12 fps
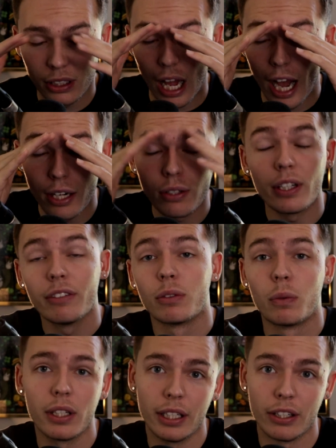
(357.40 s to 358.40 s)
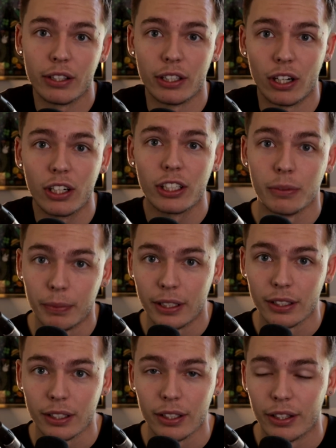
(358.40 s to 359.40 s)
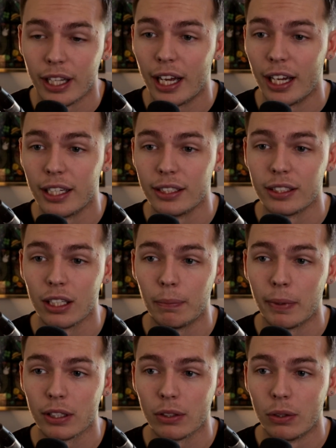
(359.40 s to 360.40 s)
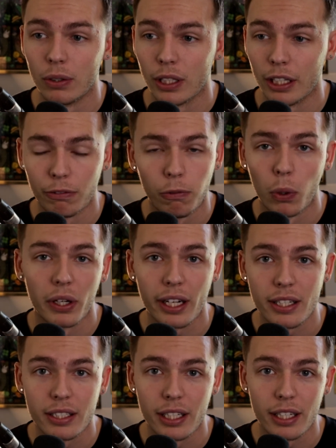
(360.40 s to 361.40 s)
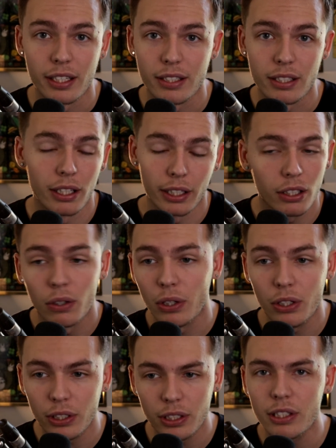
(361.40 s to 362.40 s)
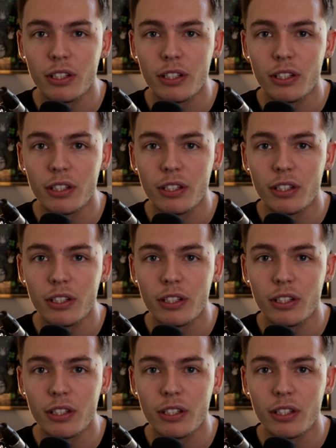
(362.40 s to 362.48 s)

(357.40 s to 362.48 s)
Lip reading: I don't even want to hear the argument that about the whole like Fortnite skins and like, oh, this